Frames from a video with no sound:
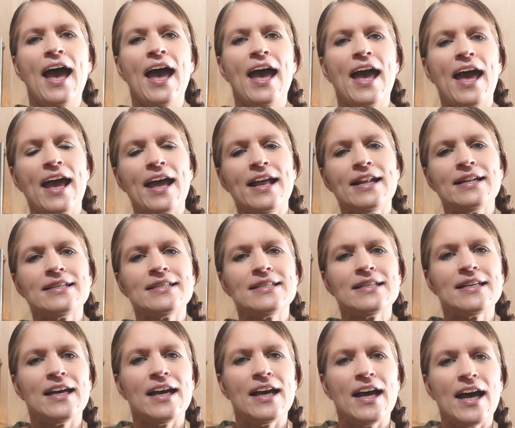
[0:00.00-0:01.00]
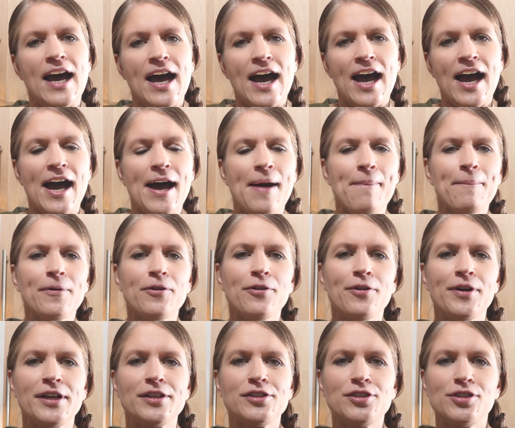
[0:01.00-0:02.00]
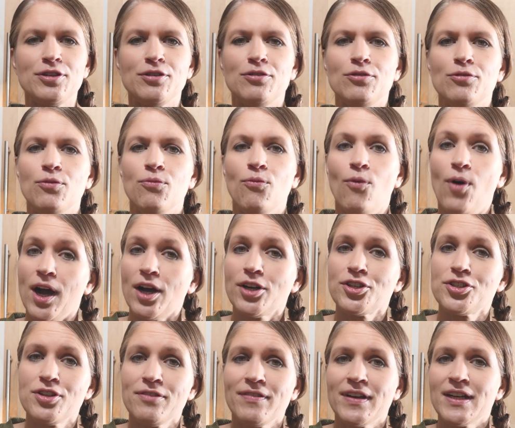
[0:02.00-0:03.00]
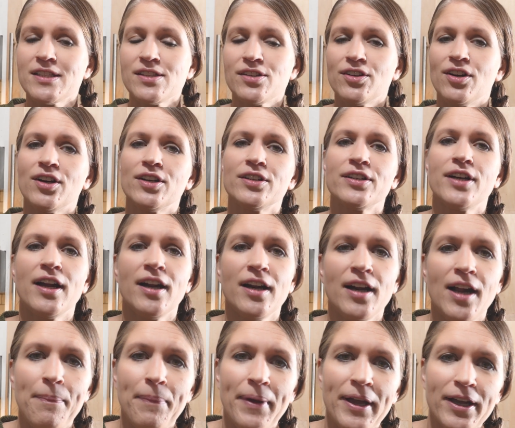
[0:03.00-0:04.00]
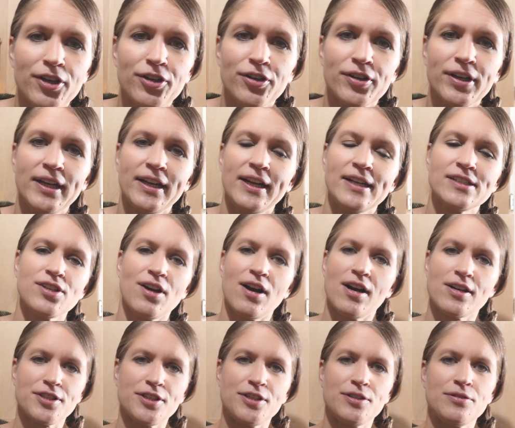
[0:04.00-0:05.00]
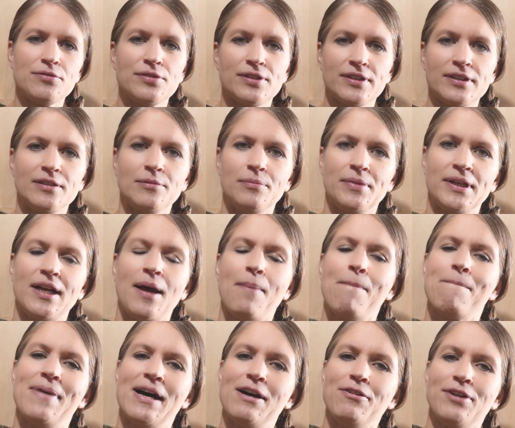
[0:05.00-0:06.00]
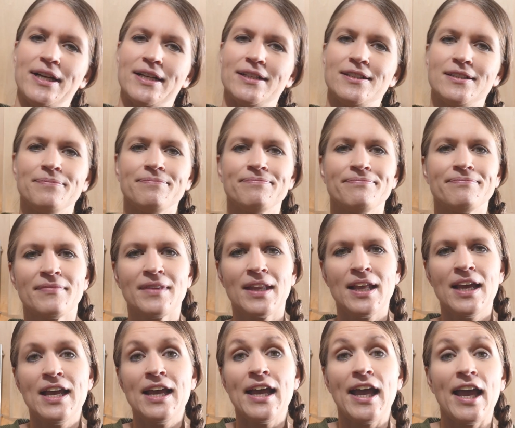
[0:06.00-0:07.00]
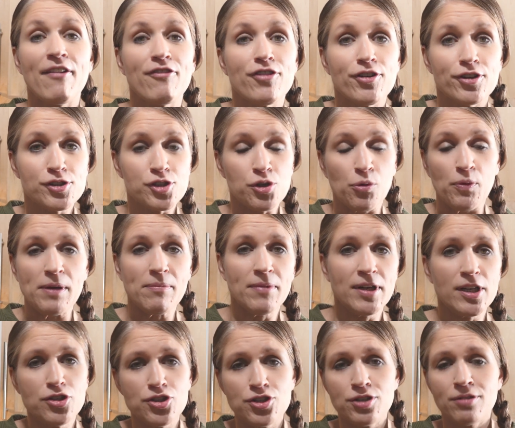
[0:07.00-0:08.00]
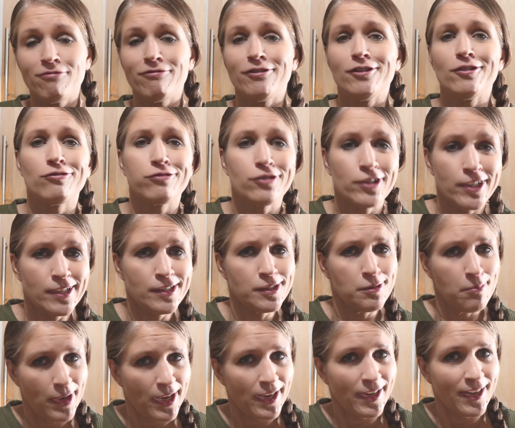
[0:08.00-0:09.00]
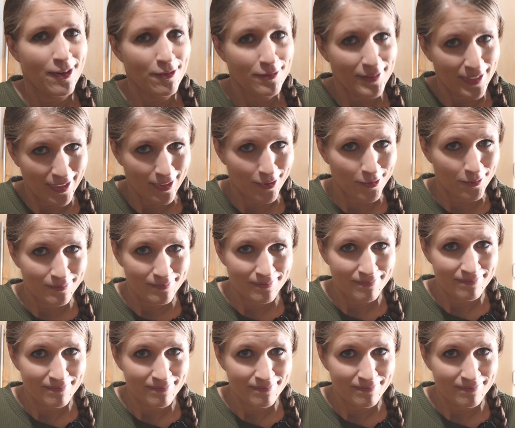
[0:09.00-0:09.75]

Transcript: And I'm going to wash the venison heart and cut it up and cook it and talk to you a little bit about it. If you're squeamish, feel free to back out now.